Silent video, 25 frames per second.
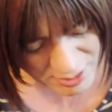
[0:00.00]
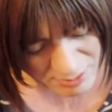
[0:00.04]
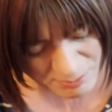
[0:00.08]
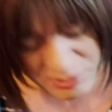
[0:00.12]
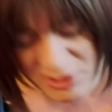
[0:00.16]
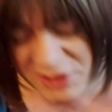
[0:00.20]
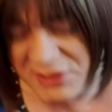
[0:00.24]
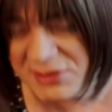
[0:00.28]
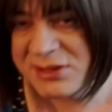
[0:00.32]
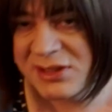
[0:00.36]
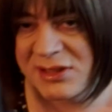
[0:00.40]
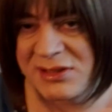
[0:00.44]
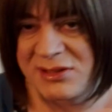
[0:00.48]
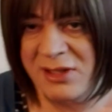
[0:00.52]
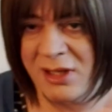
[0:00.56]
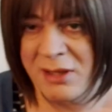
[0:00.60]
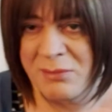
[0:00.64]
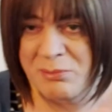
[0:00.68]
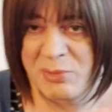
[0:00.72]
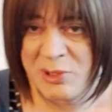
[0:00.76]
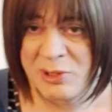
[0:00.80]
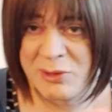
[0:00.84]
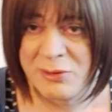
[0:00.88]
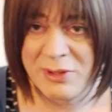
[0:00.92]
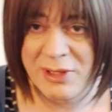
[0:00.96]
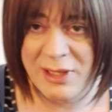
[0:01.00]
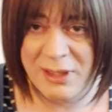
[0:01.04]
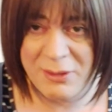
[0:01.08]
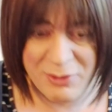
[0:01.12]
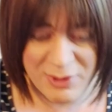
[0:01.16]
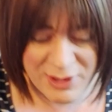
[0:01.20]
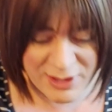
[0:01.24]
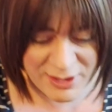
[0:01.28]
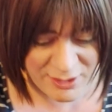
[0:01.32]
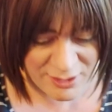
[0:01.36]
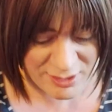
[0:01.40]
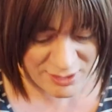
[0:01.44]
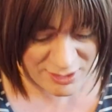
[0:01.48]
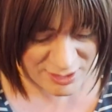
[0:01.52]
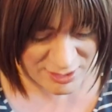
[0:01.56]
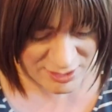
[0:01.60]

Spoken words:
Buses aren't built that way.